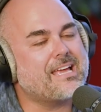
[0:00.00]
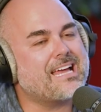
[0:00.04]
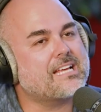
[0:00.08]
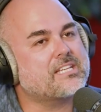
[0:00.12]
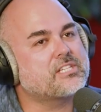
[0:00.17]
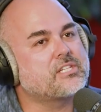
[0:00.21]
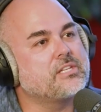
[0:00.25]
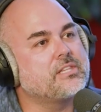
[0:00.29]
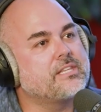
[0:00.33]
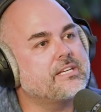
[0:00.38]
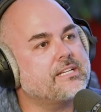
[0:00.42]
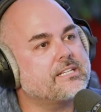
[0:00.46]
me
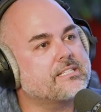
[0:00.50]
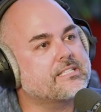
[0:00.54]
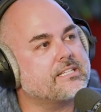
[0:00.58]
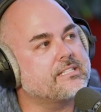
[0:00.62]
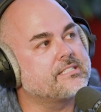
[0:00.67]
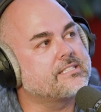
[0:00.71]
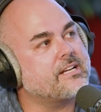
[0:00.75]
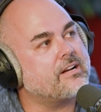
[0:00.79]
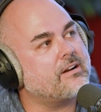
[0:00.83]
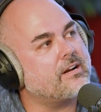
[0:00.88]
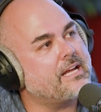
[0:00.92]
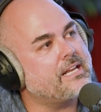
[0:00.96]
ask you this.
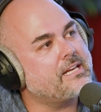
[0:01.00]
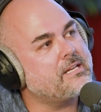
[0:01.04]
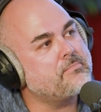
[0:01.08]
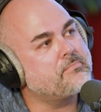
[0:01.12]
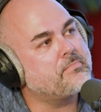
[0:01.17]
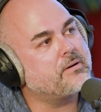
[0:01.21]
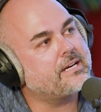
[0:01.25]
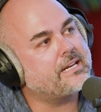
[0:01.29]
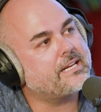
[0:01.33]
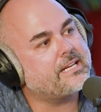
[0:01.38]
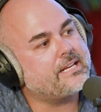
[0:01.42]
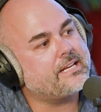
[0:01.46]
Is there
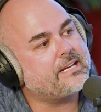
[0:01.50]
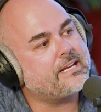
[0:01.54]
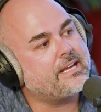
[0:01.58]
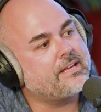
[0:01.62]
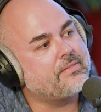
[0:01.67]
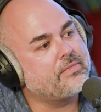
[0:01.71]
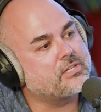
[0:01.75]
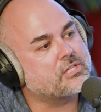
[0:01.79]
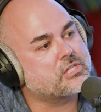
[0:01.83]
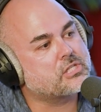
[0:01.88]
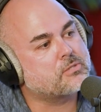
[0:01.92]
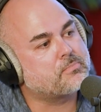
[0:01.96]
anybody
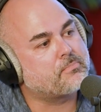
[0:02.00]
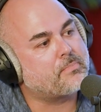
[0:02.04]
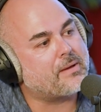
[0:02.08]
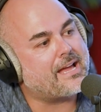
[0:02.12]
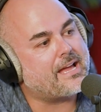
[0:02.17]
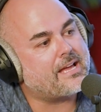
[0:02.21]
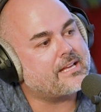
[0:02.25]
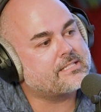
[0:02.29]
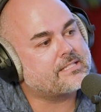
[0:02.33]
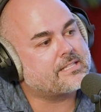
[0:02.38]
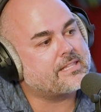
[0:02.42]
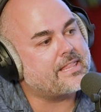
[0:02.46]
in the
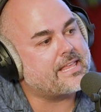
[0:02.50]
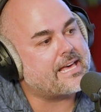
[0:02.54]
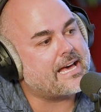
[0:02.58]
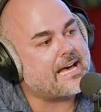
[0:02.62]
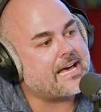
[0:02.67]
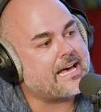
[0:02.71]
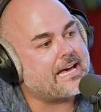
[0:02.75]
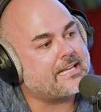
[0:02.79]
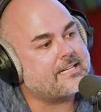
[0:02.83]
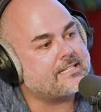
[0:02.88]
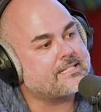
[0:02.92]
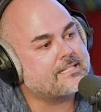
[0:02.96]
space
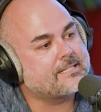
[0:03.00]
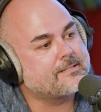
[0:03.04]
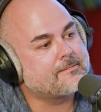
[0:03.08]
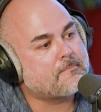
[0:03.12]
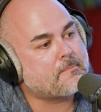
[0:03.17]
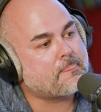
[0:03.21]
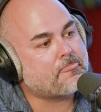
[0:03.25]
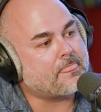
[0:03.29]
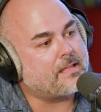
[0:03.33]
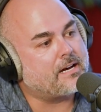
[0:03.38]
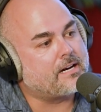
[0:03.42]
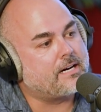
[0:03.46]
that
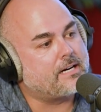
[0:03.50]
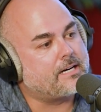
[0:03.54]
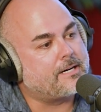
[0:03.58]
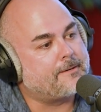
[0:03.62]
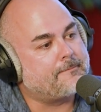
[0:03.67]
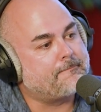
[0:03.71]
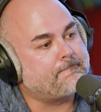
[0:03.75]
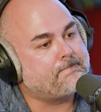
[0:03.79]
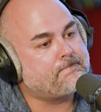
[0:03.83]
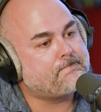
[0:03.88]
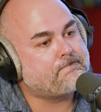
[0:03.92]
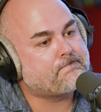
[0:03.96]

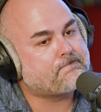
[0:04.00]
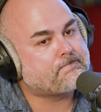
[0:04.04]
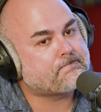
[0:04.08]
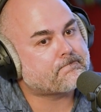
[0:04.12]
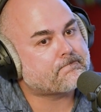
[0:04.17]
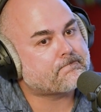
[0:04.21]
um,